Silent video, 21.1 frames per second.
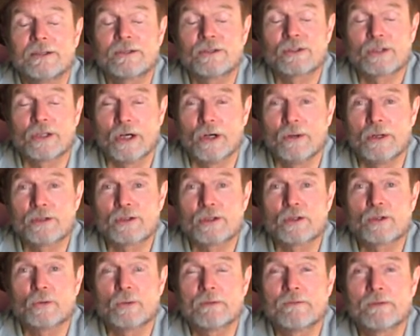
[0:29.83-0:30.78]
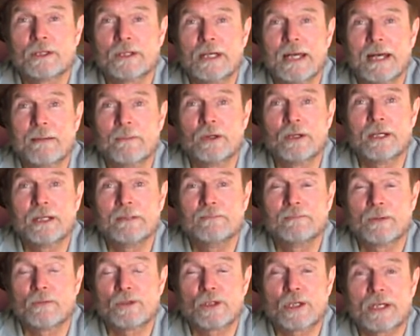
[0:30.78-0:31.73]
So it's a terrific Cabernet.
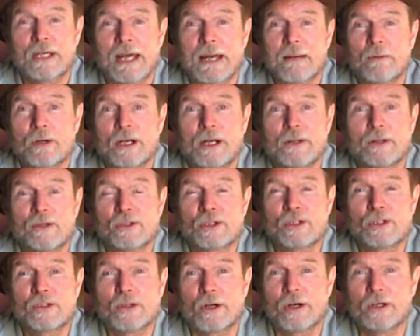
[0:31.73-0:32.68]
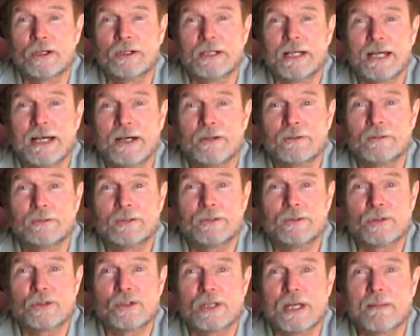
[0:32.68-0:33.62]
It was a Cabernet that started out
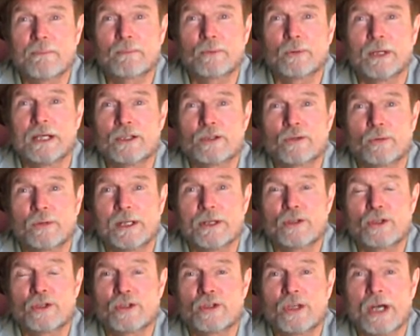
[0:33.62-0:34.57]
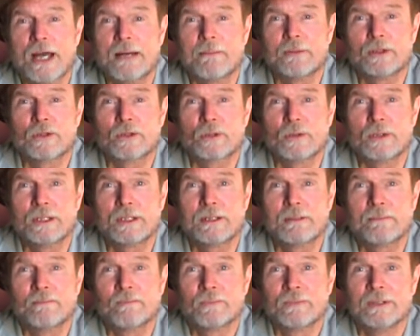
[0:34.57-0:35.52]
in the same price range as Diamond Creek.
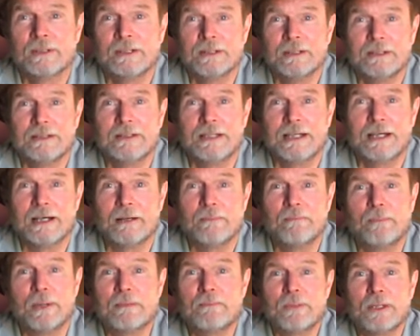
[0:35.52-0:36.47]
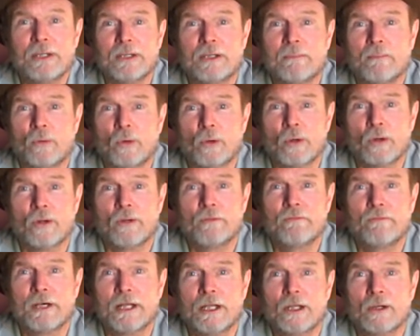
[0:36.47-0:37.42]
Yeah, but being a moral
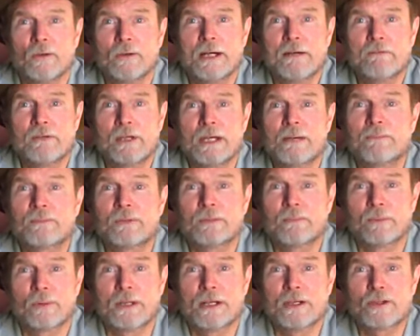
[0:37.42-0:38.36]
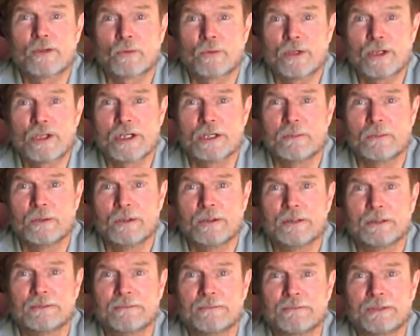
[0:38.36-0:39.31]
fellow, I've kept the price
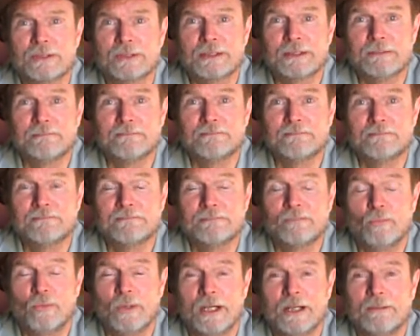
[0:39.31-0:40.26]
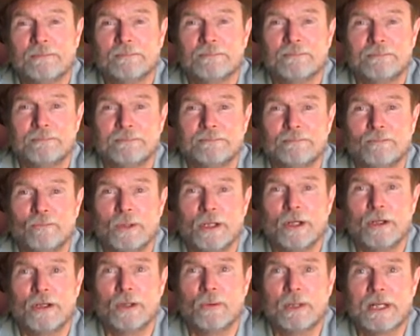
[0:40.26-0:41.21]
reasonable, and well, we
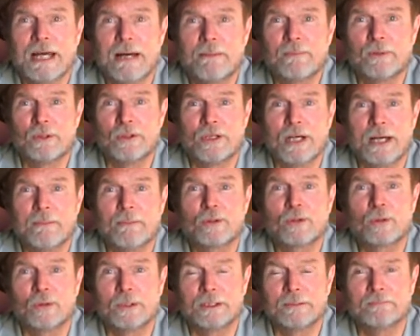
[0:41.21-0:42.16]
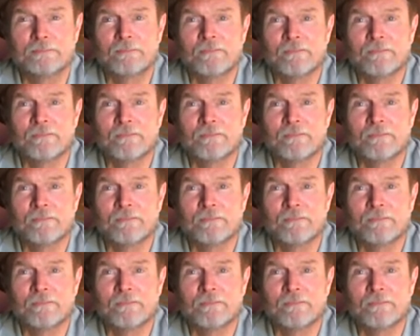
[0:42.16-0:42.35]
all know what happened to Diamond Creek.